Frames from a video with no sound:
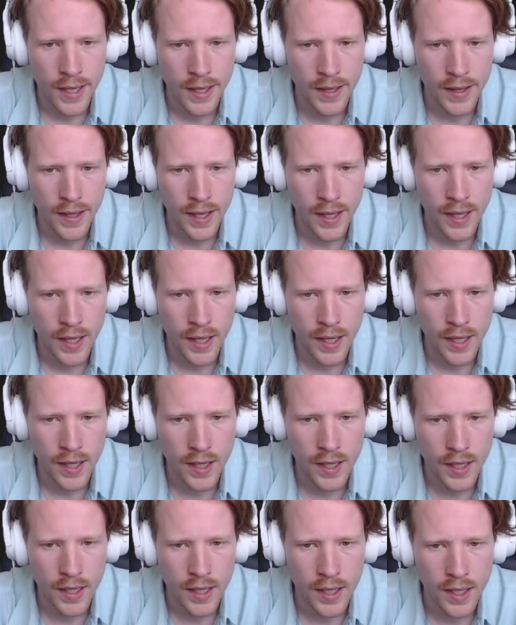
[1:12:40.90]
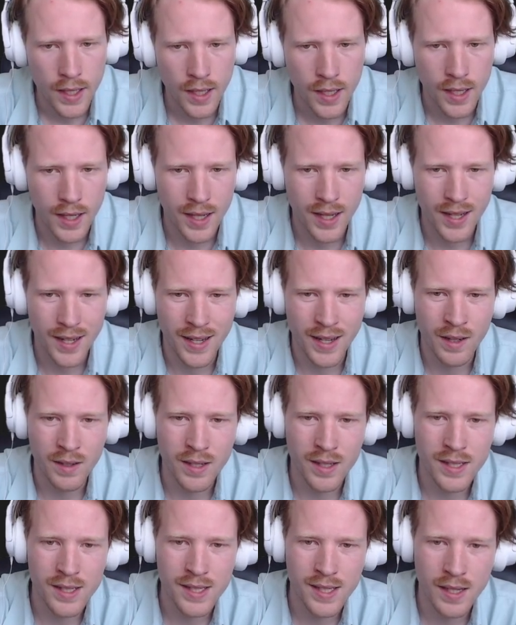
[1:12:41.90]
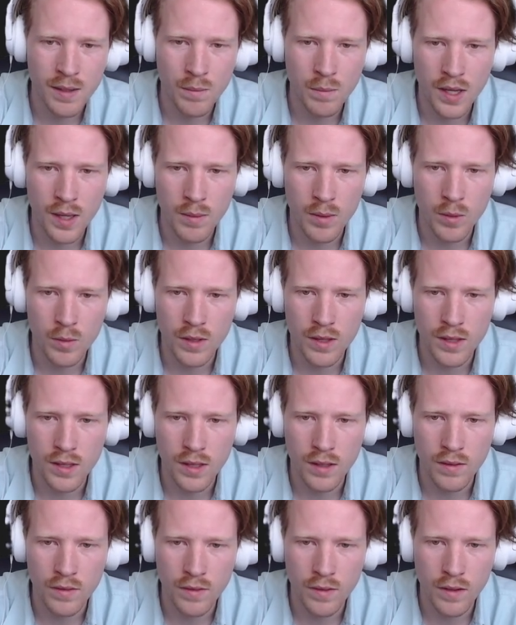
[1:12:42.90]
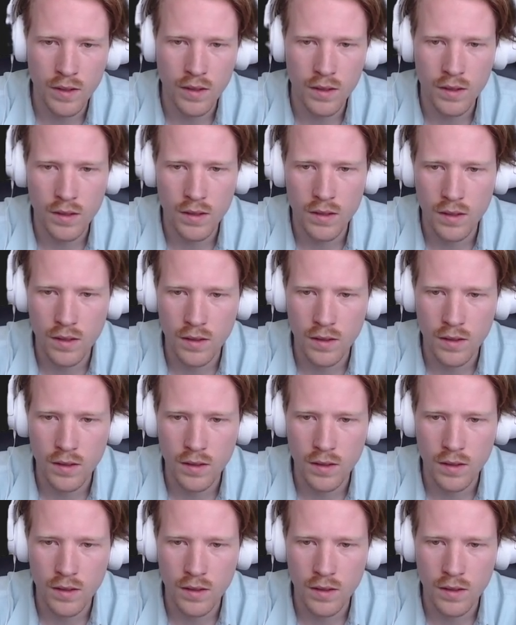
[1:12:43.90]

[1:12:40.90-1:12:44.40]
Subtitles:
And then I'm going to say maybe with default.